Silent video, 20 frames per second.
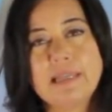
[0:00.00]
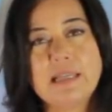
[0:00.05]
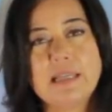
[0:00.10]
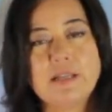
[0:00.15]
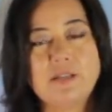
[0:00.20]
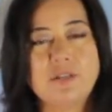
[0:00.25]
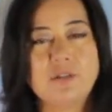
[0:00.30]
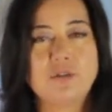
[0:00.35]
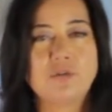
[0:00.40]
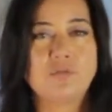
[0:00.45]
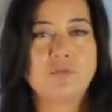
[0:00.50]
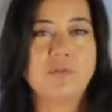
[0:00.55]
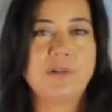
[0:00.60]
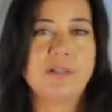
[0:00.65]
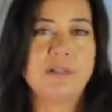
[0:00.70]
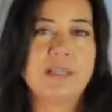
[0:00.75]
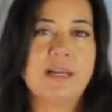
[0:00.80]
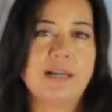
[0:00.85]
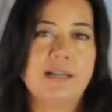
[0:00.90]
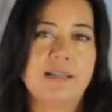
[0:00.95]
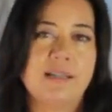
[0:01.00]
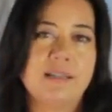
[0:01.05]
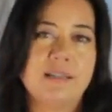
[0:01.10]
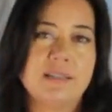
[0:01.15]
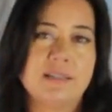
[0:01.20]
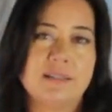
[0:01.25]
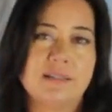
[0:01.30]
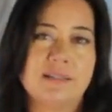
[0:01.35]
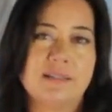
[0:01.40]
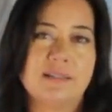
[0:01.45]
is to
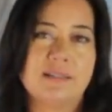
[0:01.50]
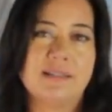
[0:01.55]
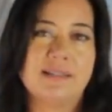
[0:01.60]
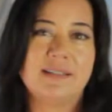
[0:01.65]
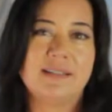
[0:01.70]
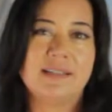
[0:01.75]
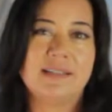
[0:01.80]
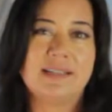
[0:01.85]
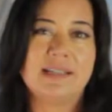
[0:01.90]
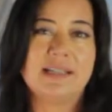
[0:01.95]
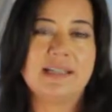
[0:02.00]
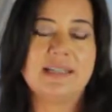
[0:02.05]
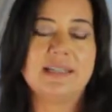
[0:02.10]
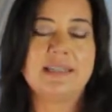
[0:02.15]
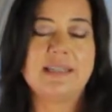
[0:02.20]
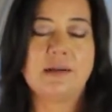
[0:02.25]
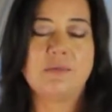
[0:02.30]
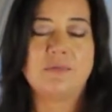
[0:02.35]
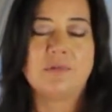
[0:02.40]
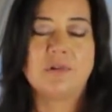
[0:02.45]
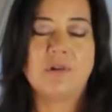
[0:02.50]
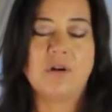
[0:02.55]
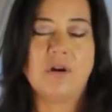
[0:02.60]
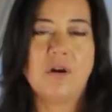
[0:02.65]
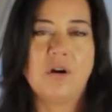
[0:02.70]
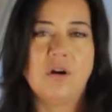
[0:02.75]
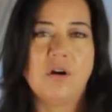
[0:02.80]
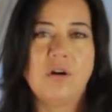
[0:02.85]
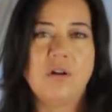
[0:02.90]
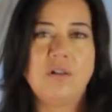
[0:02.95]
realize that we're
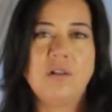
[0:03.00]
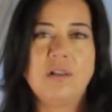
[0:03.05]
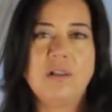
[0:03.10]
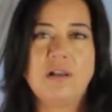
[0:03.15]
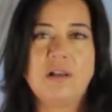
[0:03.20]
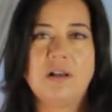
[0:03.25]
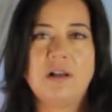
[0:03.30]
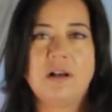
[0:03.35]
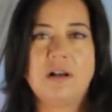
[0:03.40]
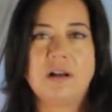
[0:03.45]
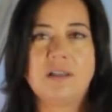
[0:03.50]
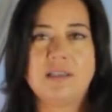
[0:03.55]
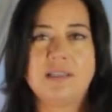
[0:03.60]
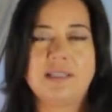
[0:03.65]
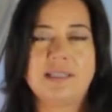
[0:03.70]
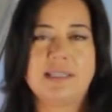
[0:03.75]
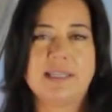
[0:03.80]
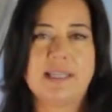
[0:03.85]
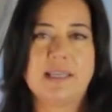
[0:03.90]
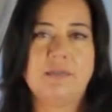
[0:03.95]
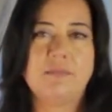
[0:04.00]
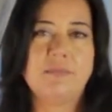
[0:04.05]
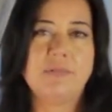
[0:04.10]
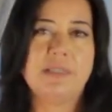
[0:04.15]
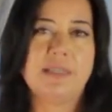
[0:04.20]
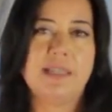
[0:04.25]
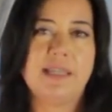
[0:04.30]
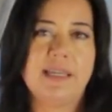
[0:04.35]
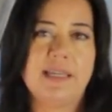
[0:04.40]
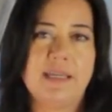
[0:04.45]
all on the same
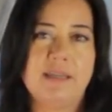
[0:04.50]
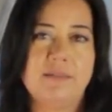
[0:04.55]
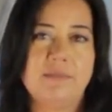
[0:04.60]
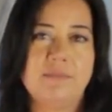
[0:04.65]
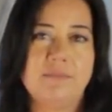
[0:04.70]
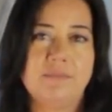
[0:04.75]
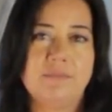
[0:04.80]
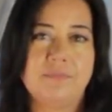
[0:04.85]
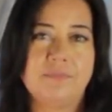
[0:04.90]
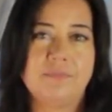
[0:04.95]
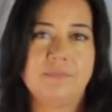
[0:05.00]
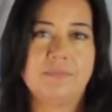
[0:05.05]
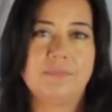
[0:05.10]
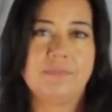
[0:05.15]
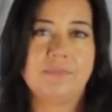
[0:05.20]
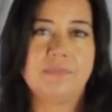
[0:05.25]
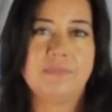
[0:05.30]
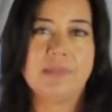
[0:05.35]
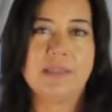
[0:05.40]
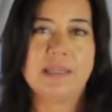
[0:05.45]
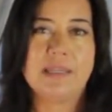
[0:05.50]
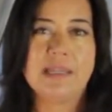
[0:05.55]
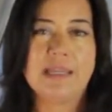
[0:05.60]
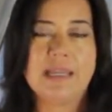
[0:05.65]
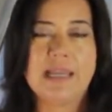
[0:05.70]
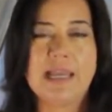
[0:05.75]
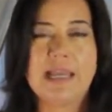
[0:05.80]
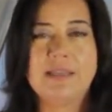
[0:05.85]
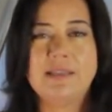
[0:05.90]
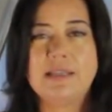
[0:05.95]
plane,
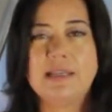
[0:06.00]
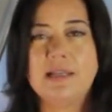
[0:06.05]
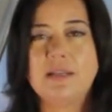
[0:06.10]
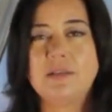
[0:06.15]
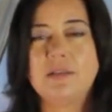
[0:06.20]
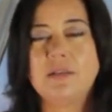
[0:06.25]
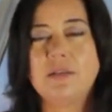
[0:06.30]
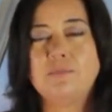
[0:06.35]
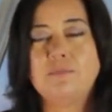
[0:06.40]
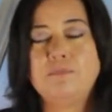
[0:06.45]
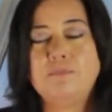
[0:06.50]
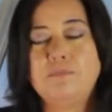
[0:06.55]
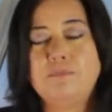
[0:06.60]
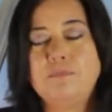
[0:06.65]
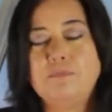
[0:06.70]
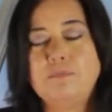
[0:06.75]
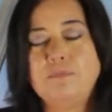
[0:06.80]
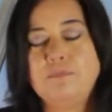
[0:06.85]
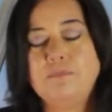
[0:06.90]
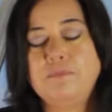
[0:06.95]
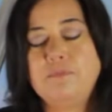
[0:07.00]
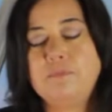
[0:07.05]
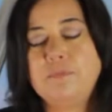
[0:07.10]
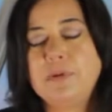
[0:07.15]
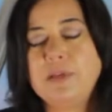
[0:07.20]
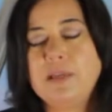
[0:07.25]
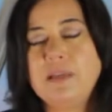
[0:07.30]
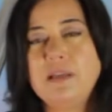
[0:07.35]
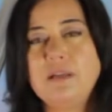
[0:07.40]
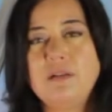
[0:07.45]
and that the
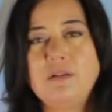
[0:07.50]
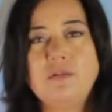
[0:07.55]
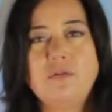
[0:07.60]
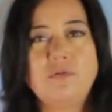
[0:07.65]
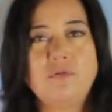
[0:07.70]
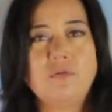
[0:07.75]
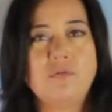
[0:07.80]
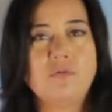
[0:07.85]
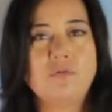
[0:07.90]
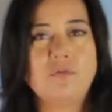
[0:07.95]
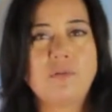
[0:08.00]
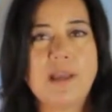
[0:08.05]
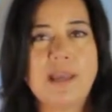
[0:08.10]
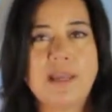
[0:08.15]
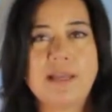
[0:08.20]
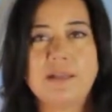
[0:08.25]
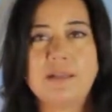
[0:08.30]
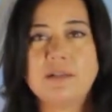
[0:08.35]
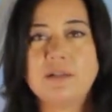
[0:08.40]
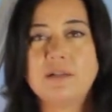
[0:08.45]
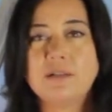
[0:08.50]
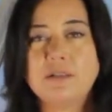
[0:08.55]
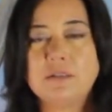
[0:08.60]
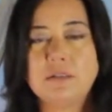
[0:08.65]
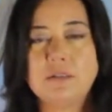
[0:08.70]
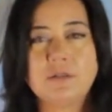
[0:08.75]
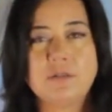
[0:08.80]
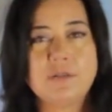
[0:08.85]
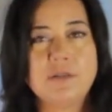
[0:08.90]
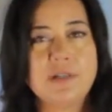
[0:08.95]
big, grand,
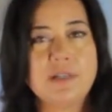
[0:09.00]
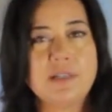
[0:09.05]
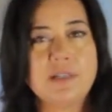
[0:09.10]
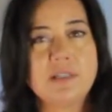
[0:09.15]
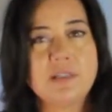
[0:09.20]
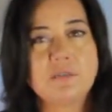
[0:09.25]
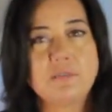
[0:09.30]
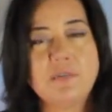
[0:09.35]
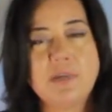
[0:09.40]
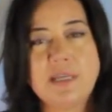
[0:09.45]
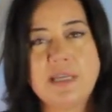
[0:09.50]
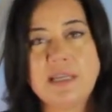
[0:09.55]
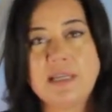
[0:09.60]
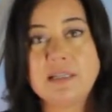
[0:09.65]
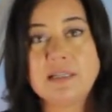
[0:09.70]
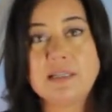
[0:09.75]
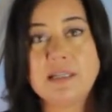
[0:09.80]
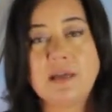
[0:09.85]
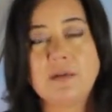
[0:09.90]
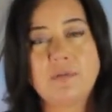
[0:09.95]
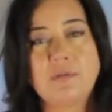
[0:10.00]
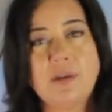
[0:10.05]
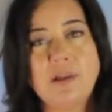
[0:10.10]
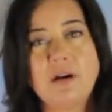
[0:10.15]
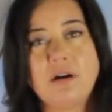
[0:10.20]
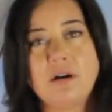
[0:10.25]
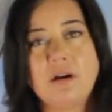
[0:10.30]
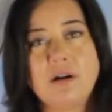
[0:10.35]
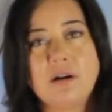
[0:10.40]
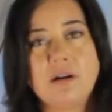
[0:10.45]
glorious beings that we
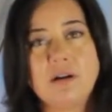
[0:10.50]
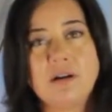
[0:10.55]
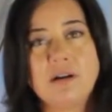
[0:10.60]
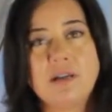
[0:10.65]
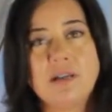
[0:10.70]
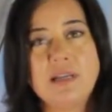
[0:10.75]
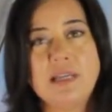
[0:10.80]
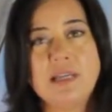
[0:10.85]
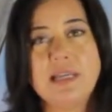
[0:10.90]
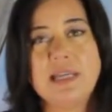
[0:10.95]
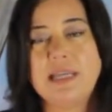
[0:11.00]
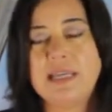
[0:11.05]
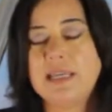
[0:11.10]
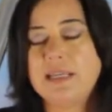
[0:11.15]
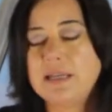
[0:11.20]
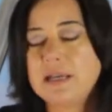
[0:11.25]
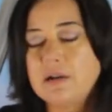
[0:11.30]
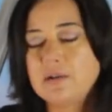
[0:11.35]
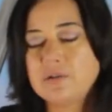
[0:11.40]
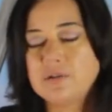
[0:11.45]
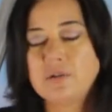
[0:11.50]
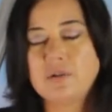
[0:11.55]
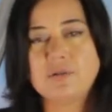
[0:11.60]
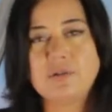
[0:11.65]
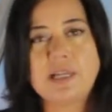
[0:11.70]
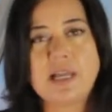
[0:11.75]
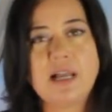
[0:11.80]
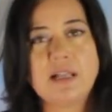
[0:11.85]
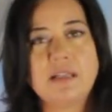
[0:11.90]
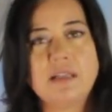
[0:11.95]
are in our
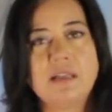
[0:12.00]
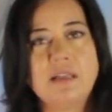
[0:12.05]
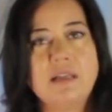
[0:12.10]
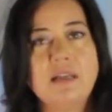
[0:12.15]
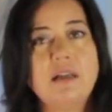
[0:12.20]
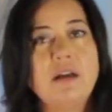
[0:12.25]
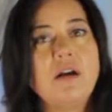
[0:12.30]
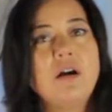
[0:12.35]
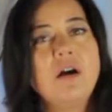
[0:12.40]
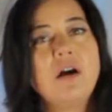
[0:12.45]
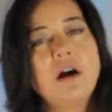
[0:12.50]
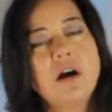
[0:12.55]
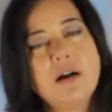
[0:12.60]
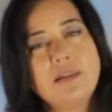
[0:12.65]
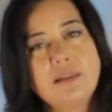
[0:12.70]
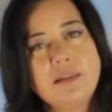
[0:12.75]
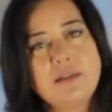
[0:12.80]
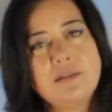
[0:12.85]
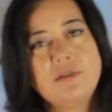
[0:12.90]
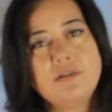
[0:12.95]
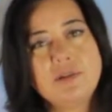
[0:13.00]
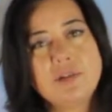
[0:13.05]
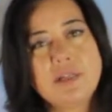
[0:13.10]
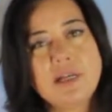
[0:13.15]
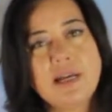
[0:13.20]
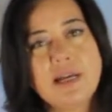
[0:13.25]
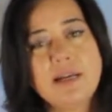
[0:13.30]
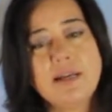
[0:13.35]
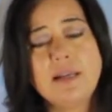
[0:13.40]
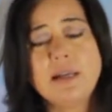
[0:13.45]
totality on the other
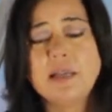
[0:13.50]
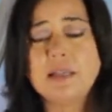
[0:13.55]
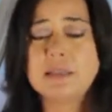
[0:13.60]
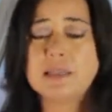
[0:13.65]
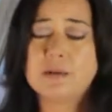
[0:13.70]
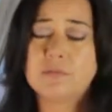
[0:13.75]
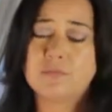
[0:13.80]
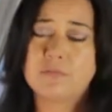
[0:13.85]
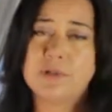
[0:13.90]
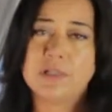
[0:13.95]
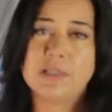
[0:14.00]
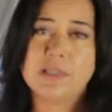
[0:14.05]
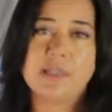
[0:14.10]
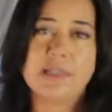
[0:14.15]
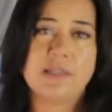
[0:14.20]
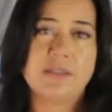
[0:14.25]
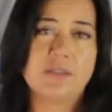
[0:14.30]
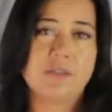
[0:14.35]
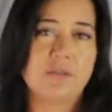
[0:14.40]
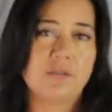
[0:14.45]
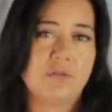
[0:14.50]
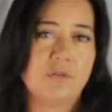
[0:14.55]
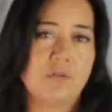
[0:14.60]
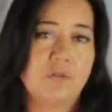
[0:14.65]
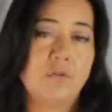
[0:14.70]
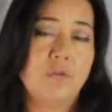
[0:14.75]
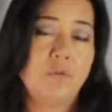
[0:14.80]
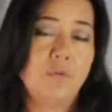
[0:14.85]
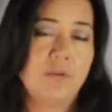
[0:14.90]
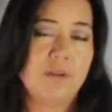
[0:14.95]
side, that really is
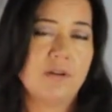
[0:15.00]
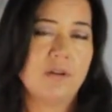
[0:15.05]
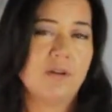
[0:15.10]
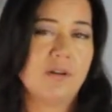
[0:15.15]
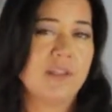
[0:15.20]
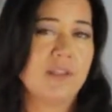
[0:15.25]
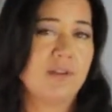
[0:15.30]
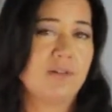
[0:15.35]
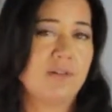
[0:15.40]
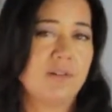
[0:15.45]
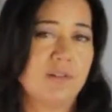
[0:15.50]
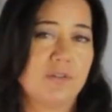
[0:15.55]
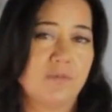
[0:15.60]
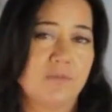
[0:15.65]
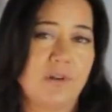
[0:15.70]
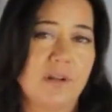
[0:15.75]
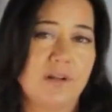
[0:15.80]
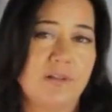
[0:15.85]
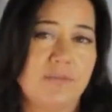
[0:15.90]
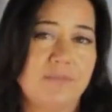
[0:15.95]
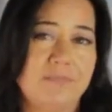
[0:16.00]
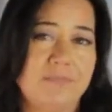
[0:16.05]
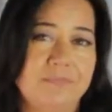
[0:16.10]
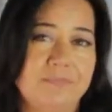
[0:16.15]
who we are here as well.